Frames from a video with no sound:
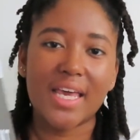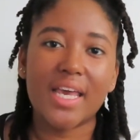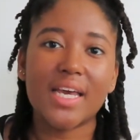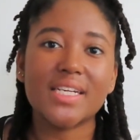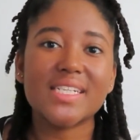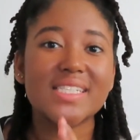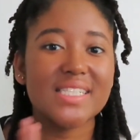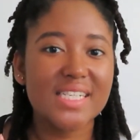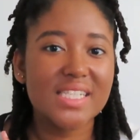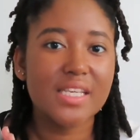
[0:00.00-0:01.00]
and
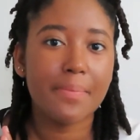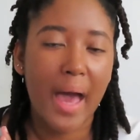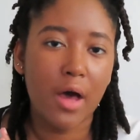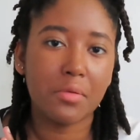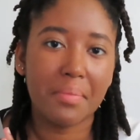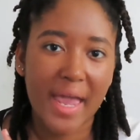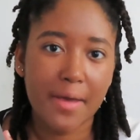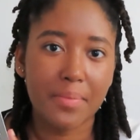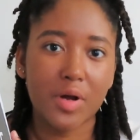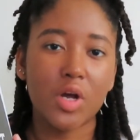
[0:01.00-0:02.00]
60-pound
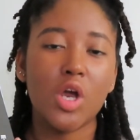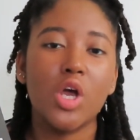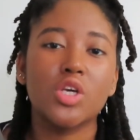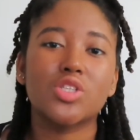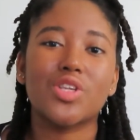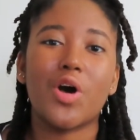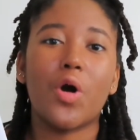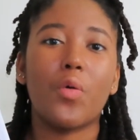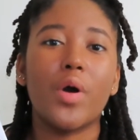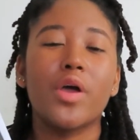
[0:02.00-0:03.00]
paper.
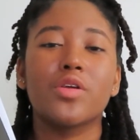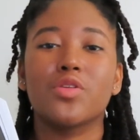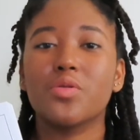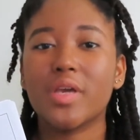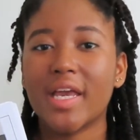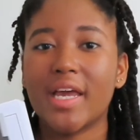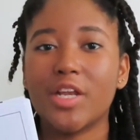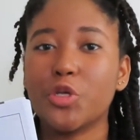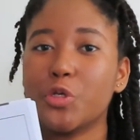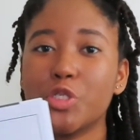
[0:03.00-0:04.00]
So you
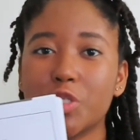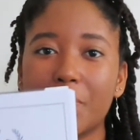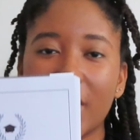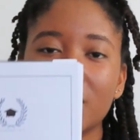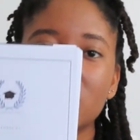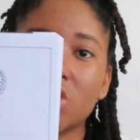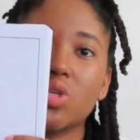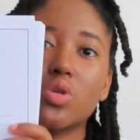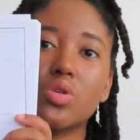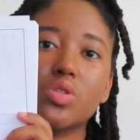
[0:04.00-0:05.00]
can use your
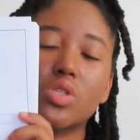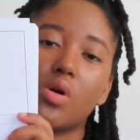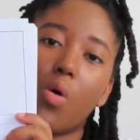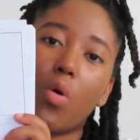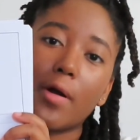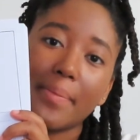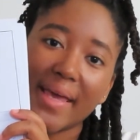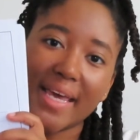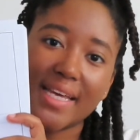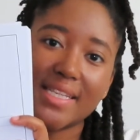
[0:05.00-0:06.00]
pencils or
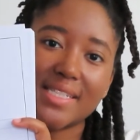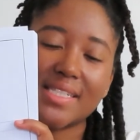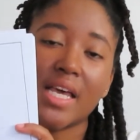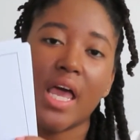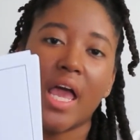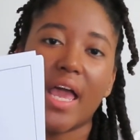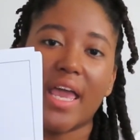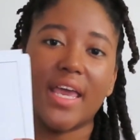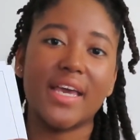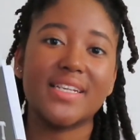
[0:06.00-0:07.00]
pens
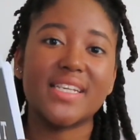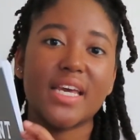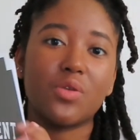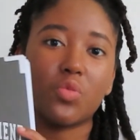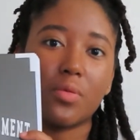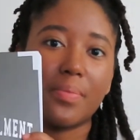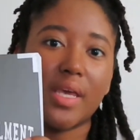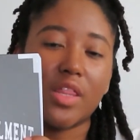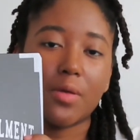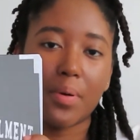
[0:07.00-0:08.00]
and it will
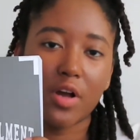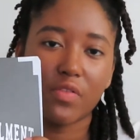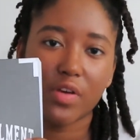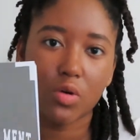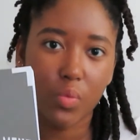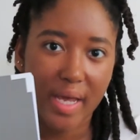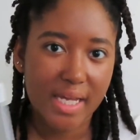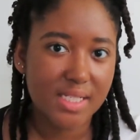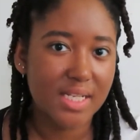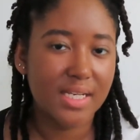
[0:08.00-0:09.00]
be the perfect
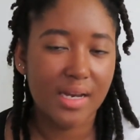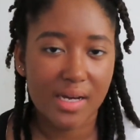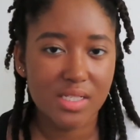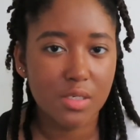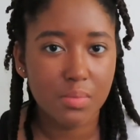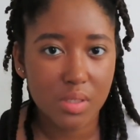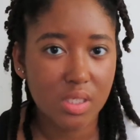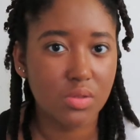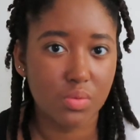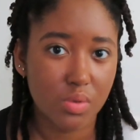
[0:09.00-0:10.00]
weight not to
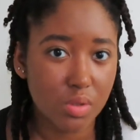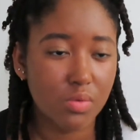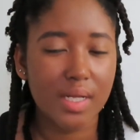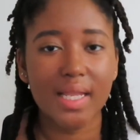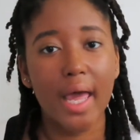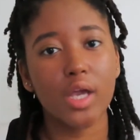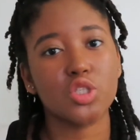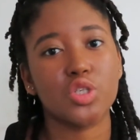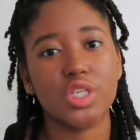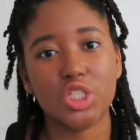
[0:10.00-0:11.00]
bleed through like
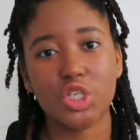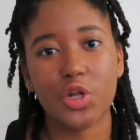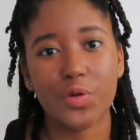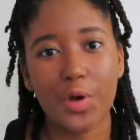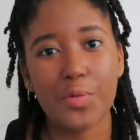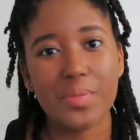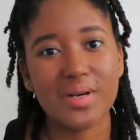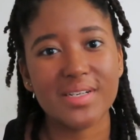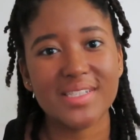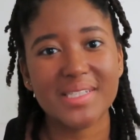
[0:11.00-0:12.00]
traditional
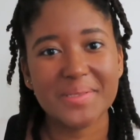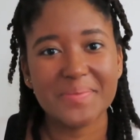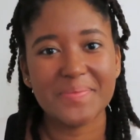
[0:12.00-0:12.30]
notebooks.